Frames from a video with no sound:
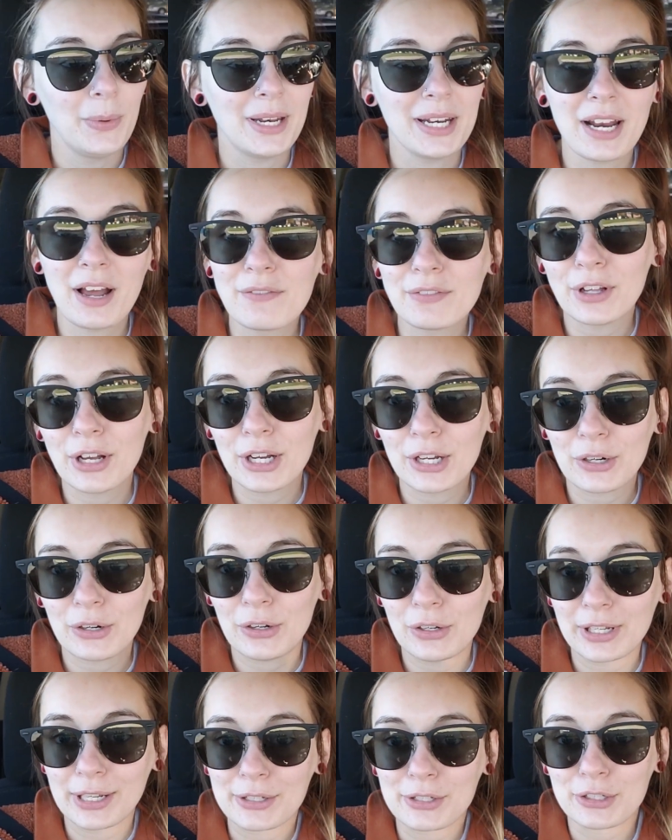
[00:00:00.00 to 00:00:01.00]
We did not vlog at
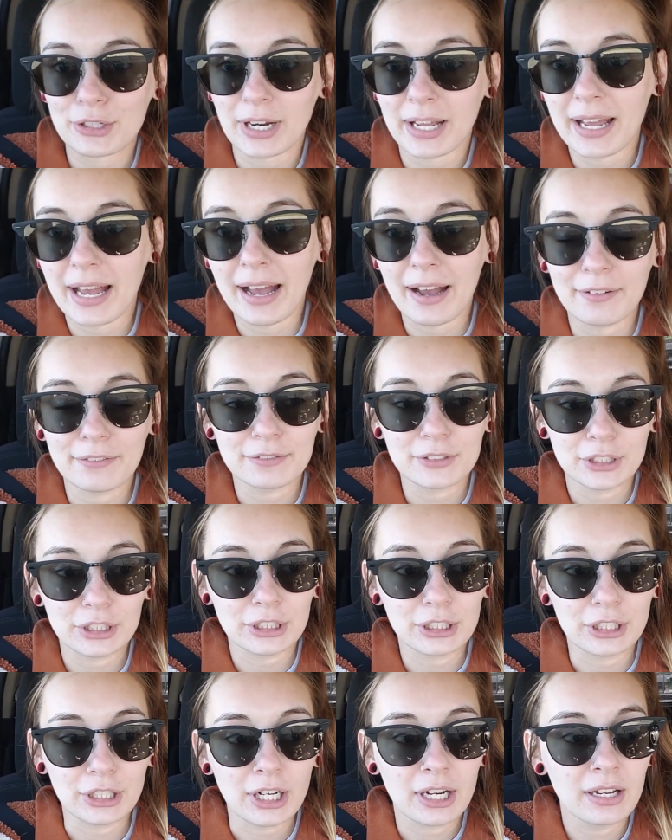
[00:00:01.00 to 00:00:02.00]
all yesterday
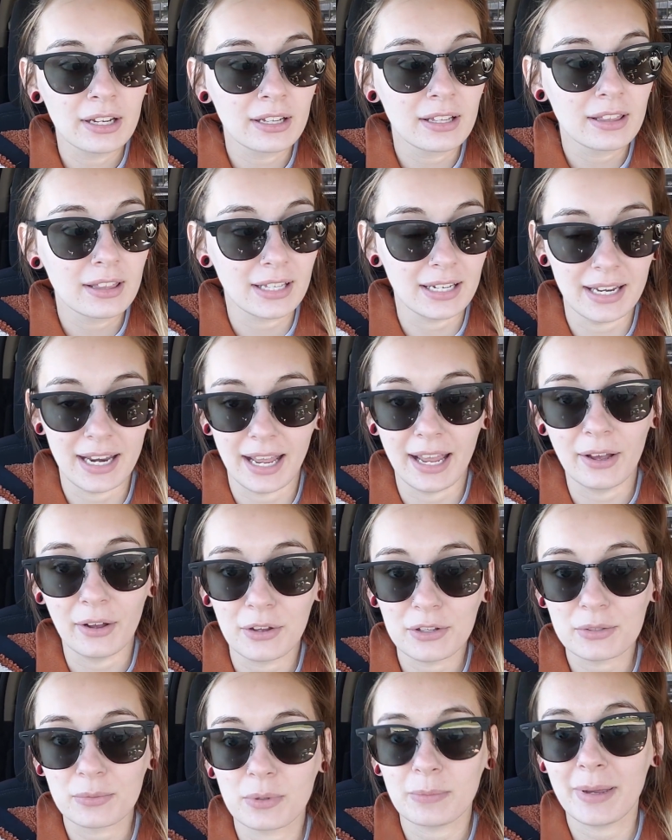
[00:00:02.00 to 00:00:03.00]
after the
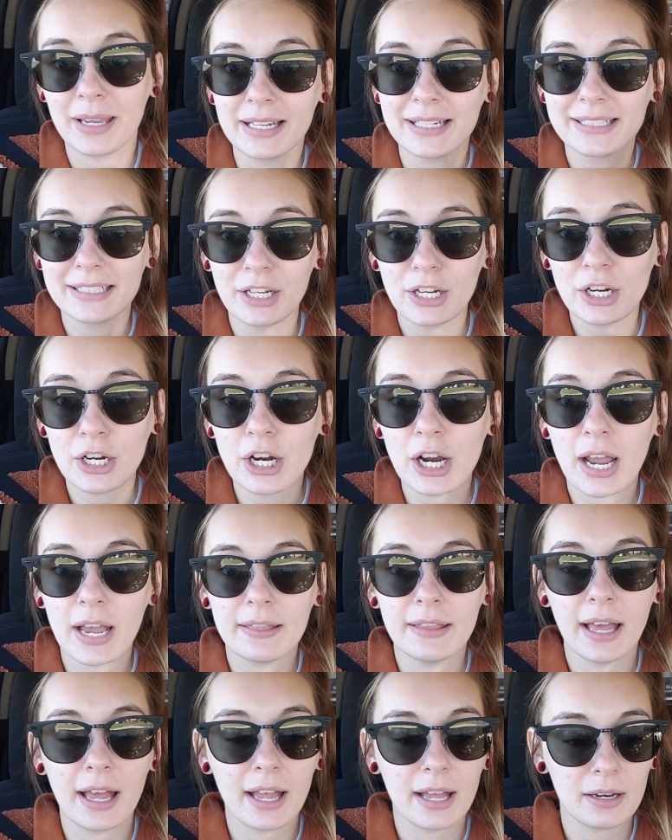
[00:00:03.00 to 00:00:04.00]
nails. We made dinner
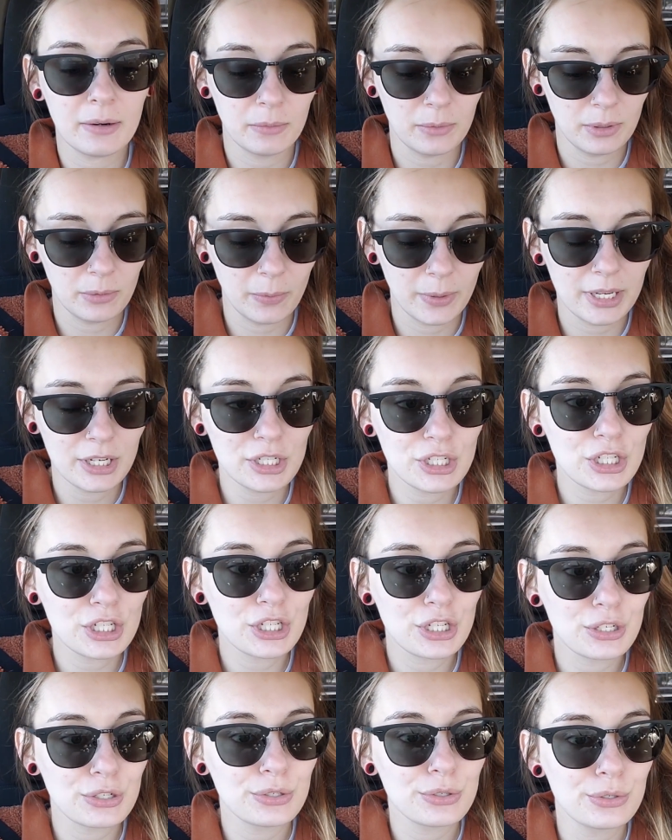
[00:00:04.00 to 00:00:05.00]
and then we went
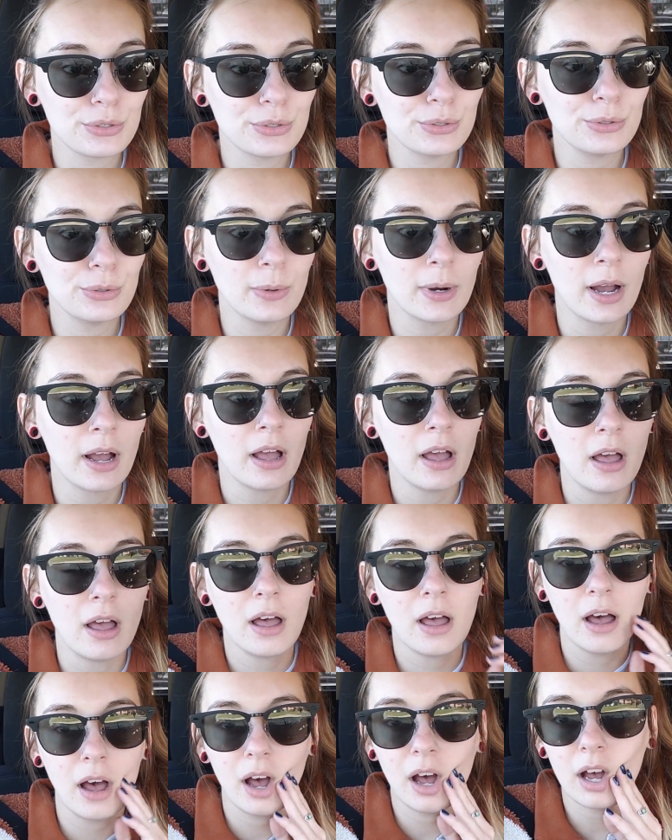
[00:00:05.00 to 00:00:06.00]
to
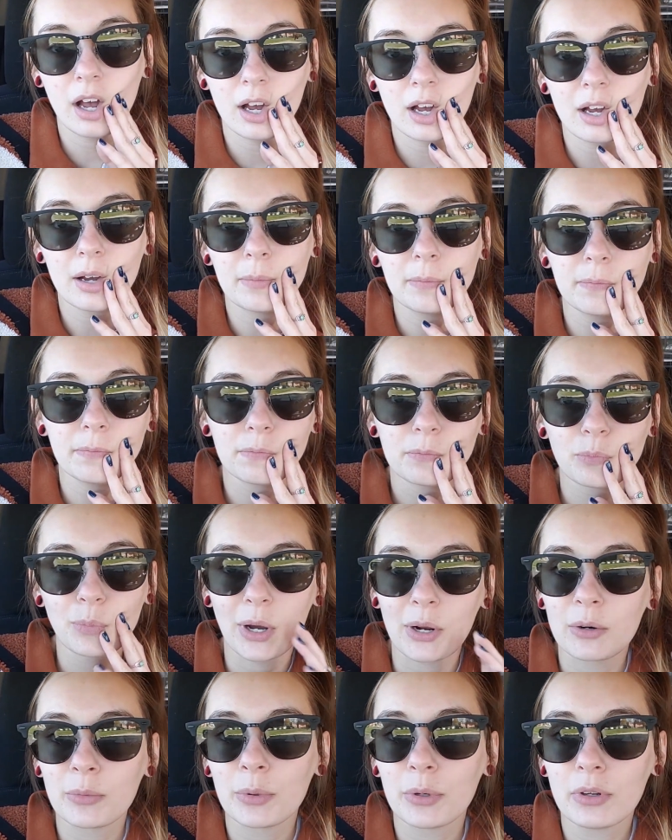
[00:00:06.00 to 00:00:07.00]
um,
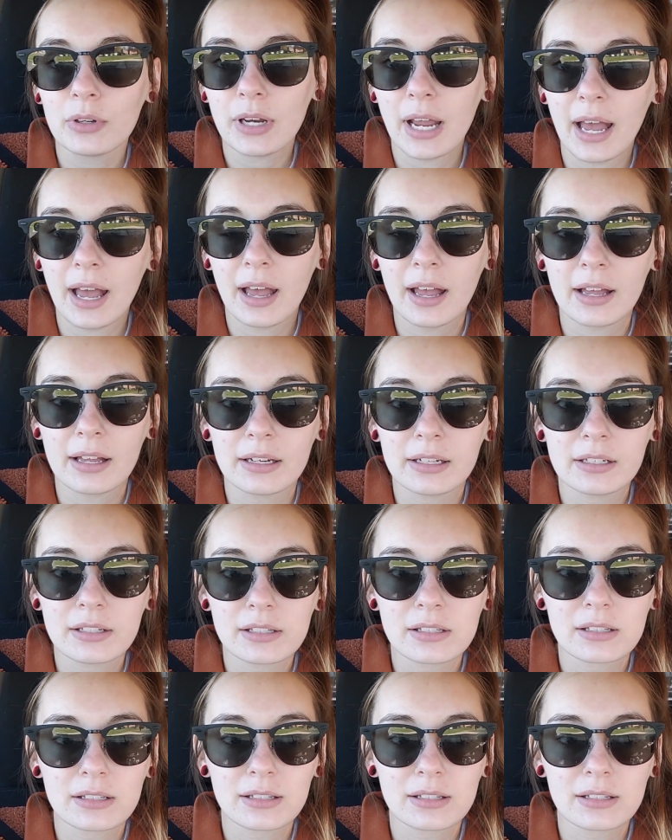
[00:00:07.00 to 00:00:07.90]
brought our bowl and had